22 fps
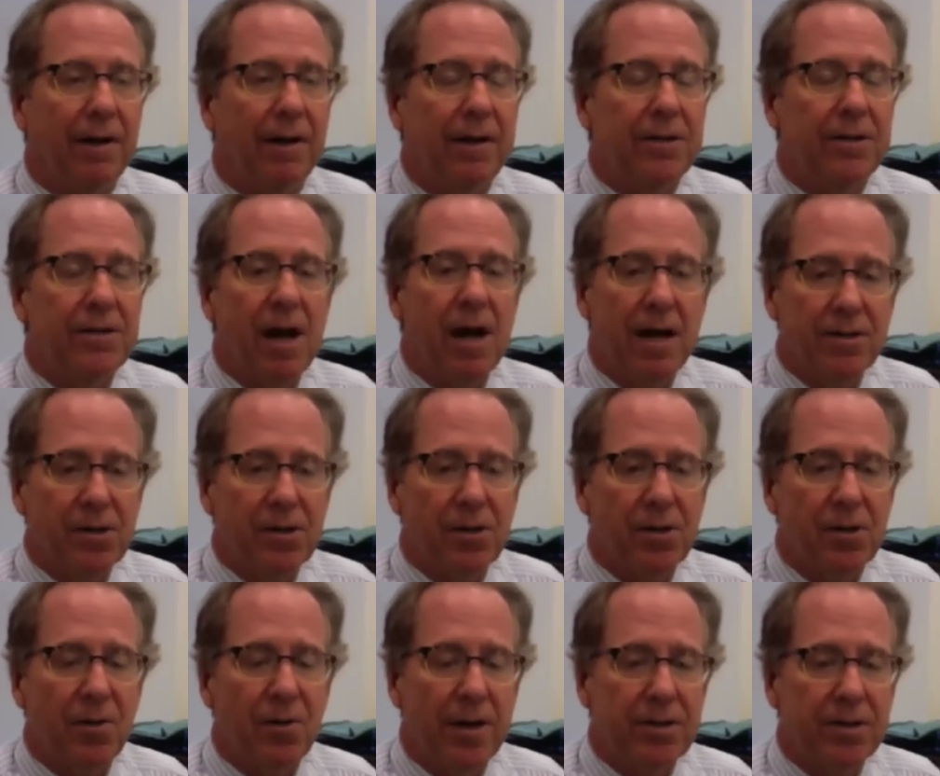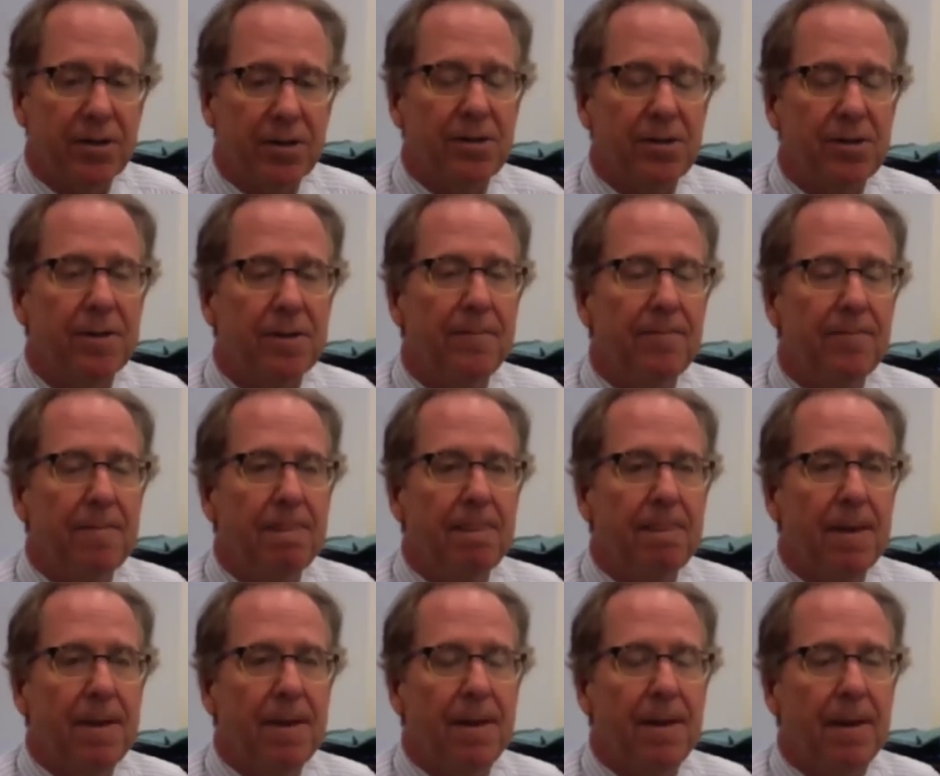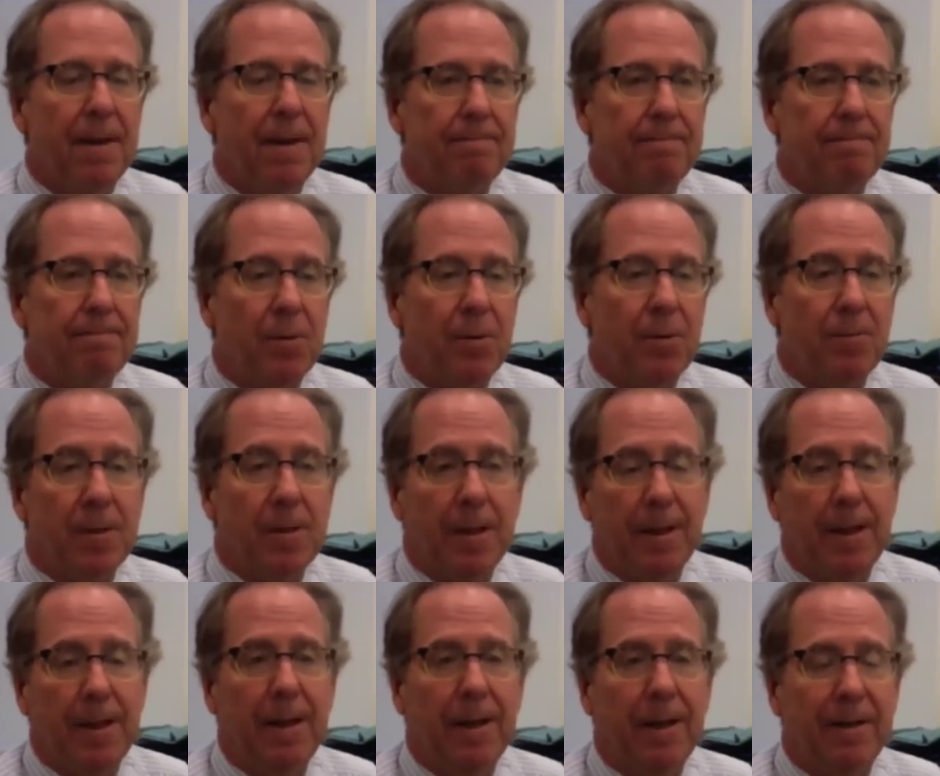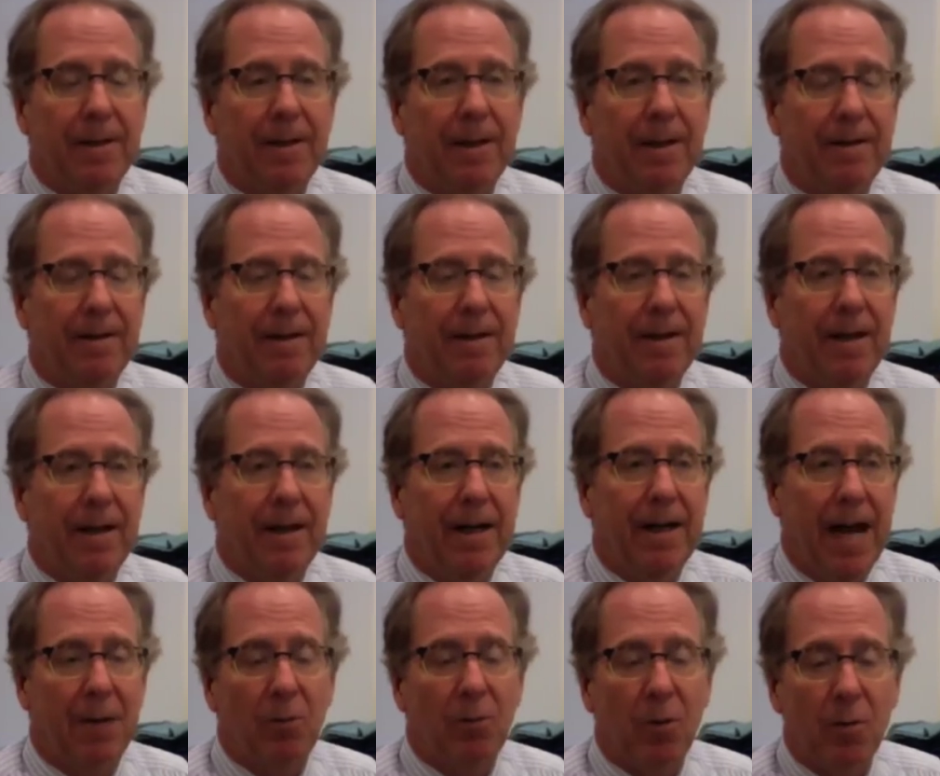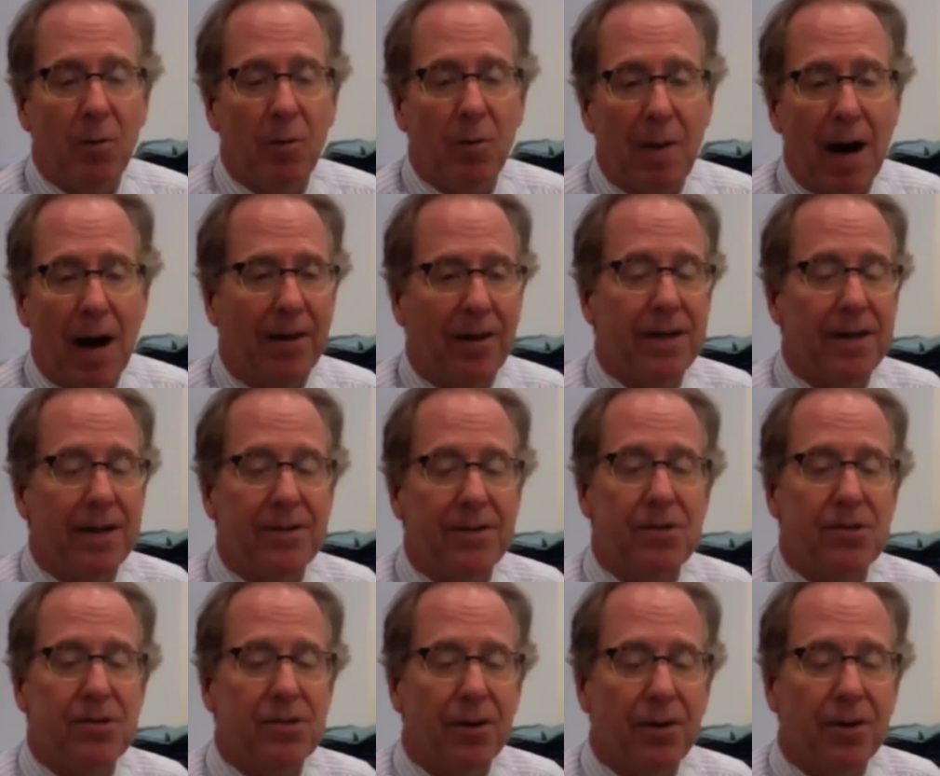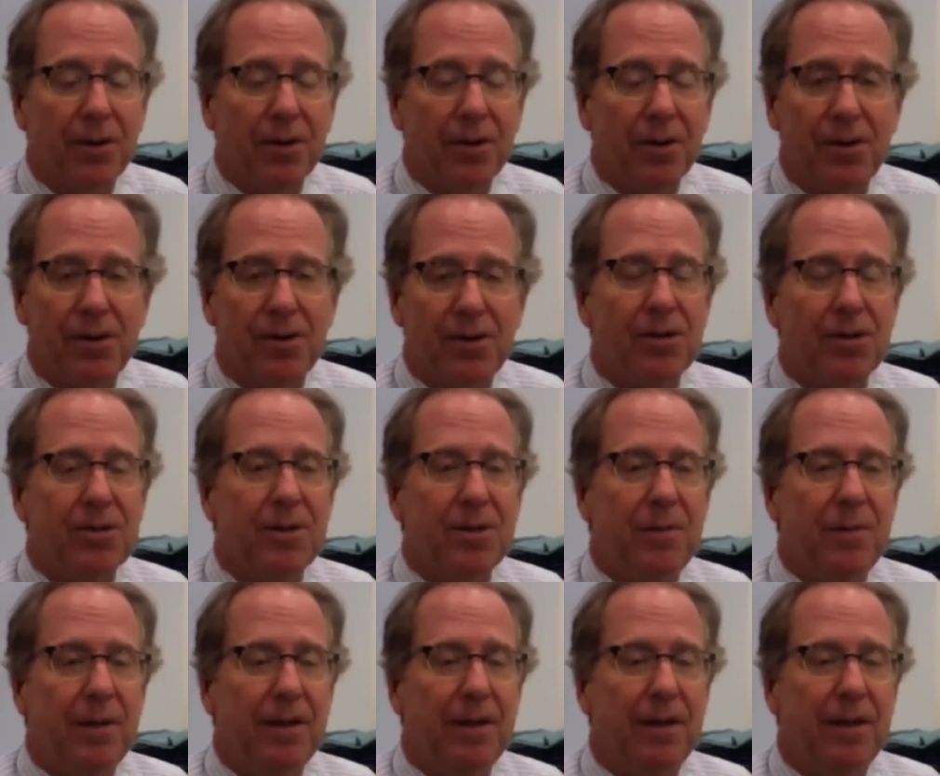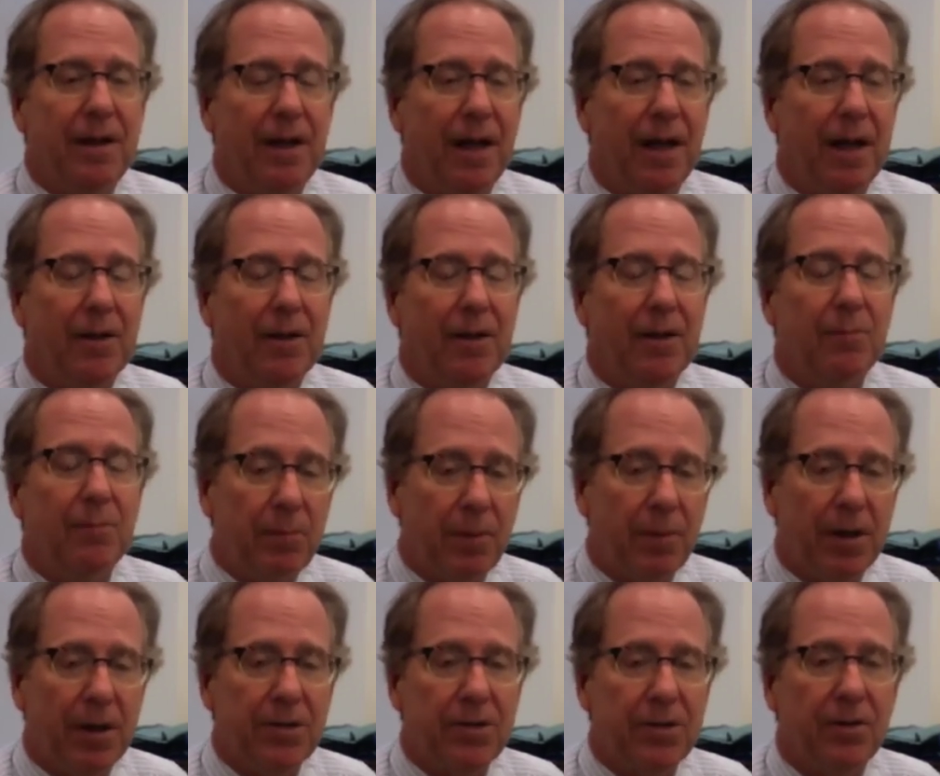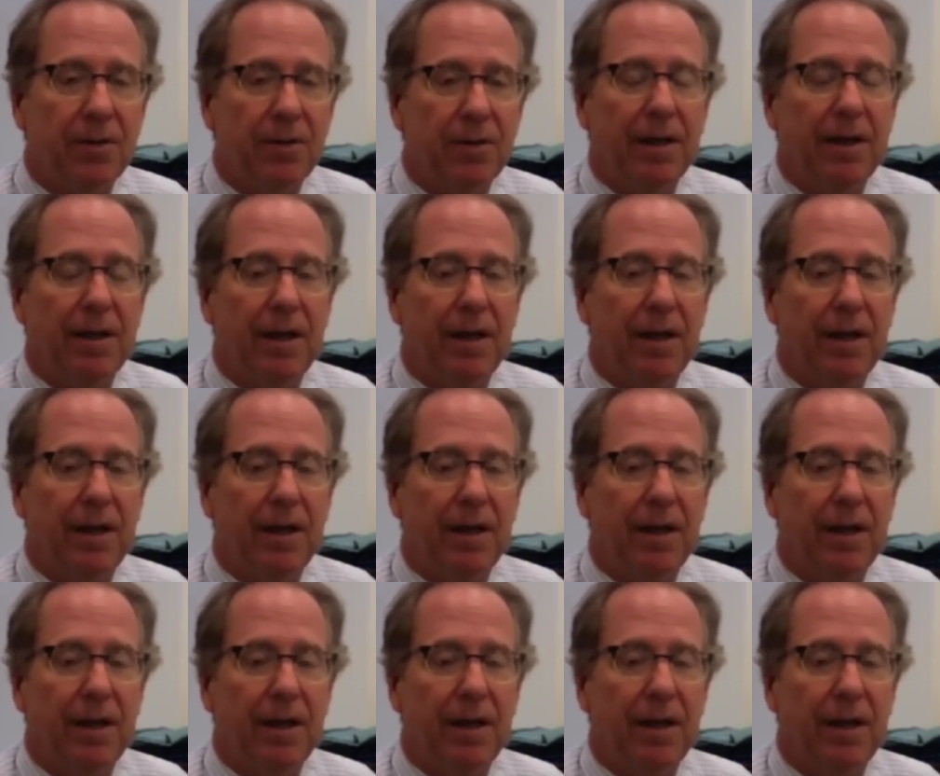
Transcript: its consequences, you really need an animal model that has a circulatory system and blood pressure.